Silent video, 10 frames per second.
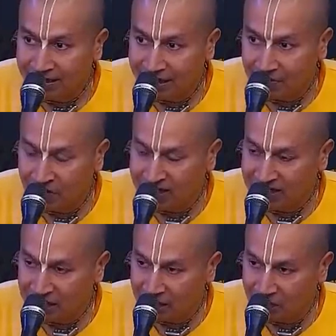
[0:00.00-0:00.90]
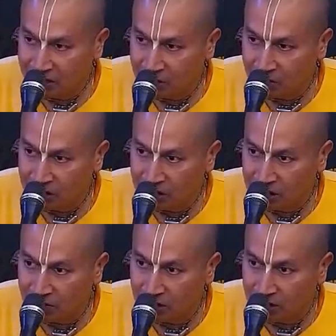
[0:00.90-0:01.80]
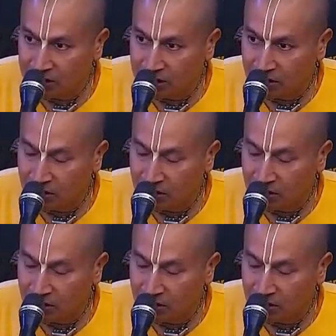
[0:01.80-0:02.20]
And then by serving the Vaishnavas in